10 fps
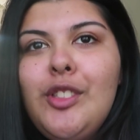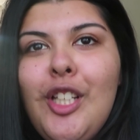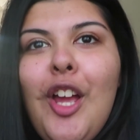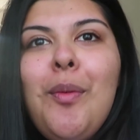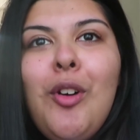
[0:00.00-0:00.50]

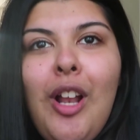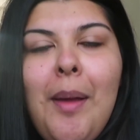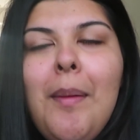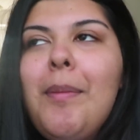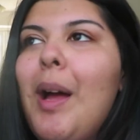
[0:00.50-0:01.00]
you know what,
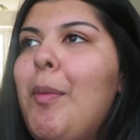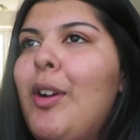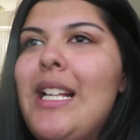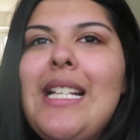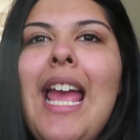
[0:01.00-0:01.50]
like, come
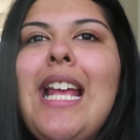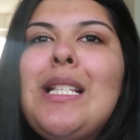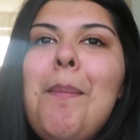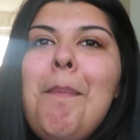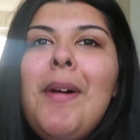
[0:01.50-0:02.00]
on,
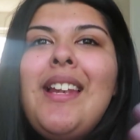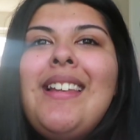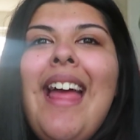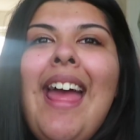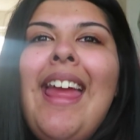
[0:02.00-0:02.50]
it's a
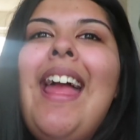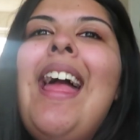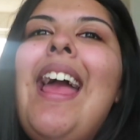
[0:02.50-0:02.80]
Monday,